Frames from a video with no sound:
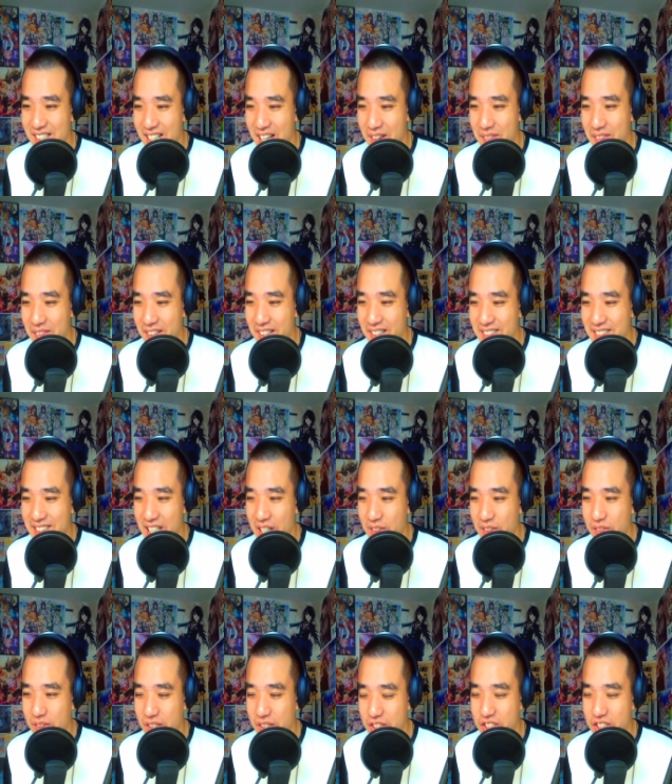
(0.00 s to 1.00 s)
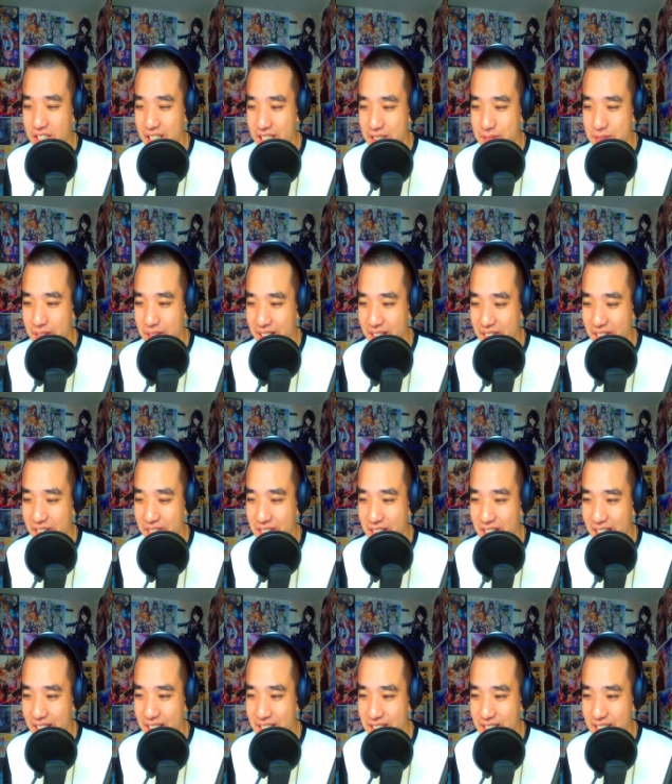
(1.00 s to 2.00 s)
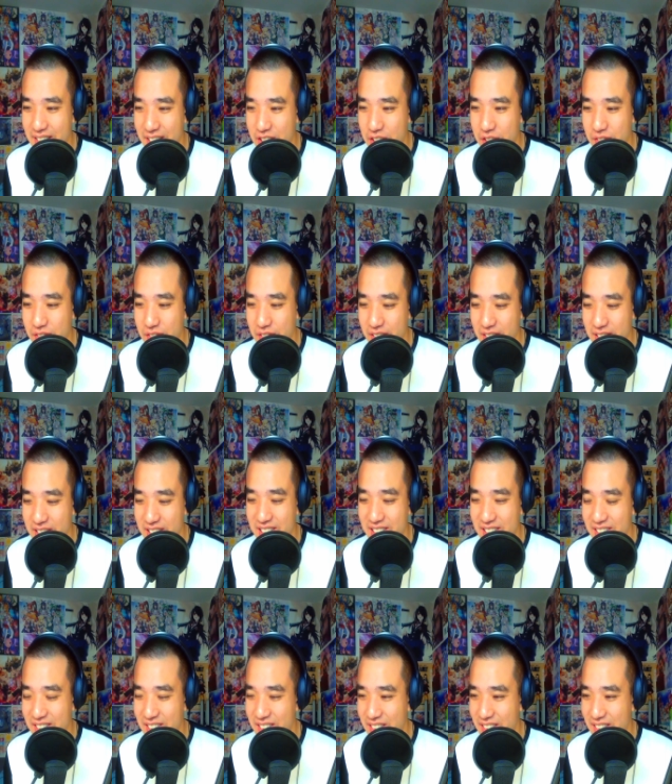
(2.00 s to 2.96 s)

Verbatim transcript: I mean, you can tell from the junks behind him that he's an introvert.